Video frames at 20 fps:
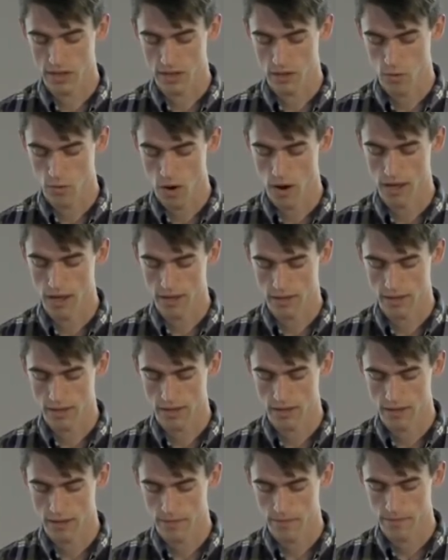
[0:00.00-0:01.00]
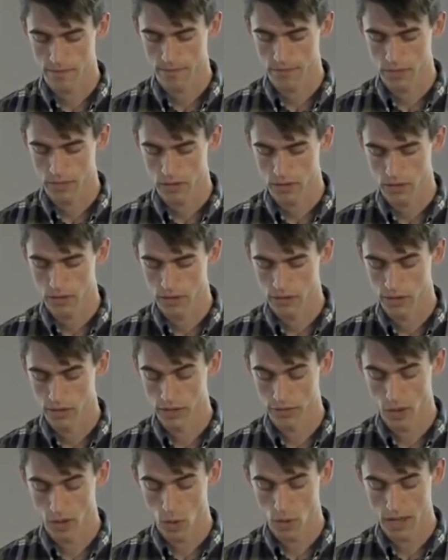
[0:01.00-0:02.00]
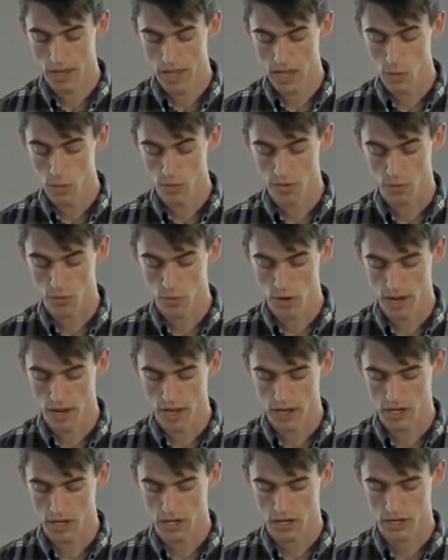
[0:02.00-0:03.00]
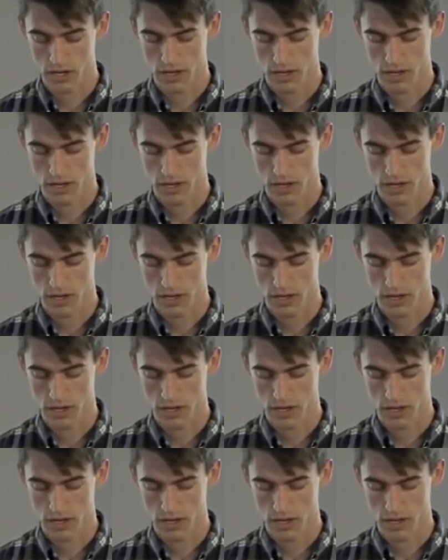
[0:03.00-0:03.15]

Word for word: Christ that though he was rich,